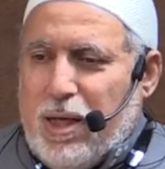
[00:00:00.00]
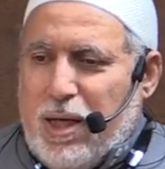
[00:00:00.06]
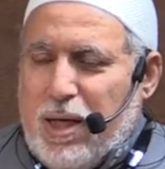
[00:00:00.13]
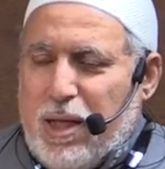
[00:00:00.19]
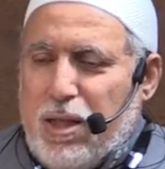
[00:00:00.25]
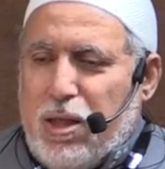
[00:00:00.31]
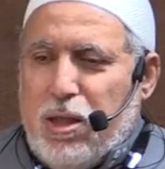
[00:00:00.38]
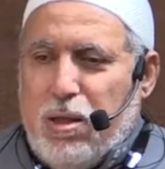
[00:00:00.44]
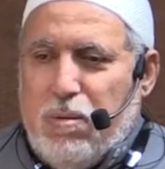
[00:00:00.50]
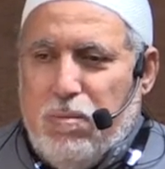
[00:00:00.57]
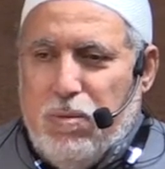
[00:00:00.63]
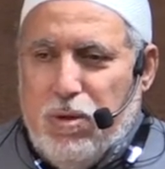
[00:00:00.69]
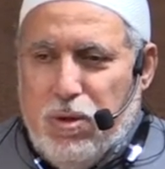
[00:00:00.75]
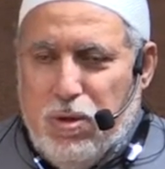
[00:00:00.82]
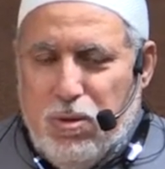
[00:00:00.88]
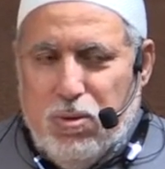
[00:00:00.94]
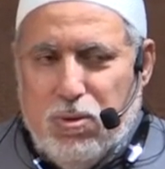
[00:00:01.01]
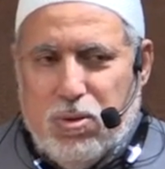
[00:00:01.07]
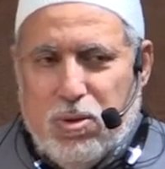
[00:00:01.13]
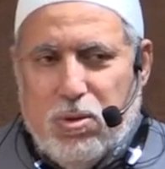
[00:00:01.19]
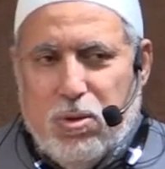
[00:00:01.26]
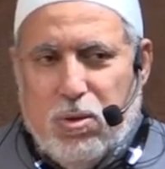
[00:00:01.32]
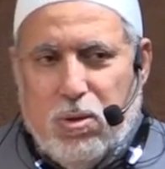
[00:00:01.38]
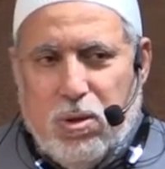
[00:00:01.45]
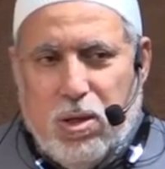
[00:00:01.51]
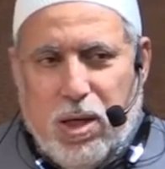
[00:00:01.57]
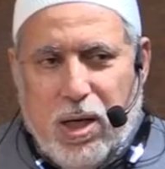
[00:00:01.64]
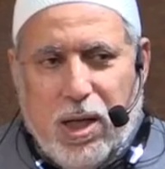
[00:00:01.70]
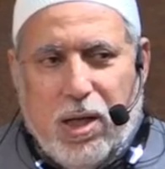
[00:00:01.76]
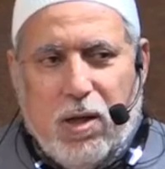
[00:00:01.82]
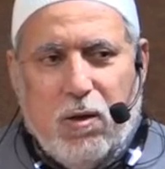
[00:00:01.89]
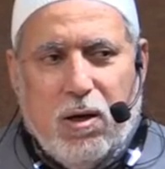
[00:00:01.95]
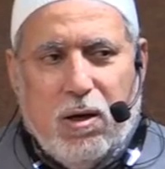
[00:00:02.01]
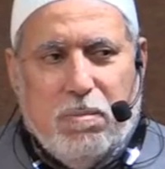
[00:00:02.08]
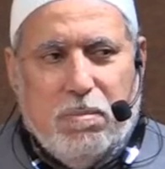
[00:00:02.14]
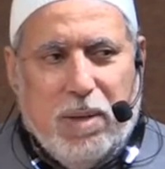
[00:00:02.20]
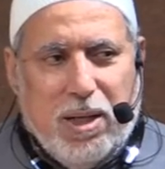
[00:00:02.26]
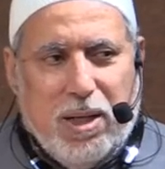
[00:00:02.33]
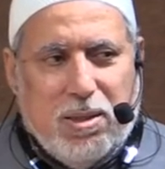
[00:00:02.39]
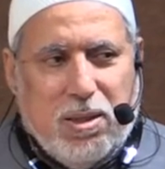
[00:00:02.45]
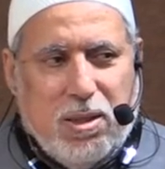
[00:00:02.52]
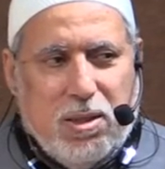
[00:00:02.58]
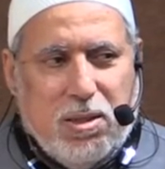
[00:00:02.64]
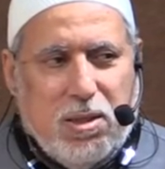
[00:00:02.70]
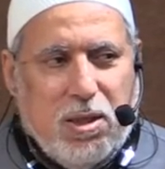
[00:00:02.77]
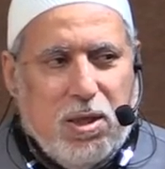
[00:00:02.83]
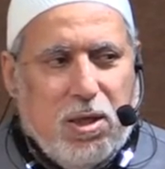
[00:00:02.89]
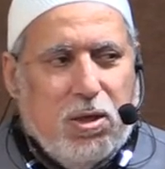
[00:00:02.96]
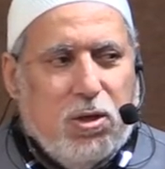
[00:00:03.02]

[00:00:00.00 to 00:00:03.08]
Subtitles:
get them used on regular basis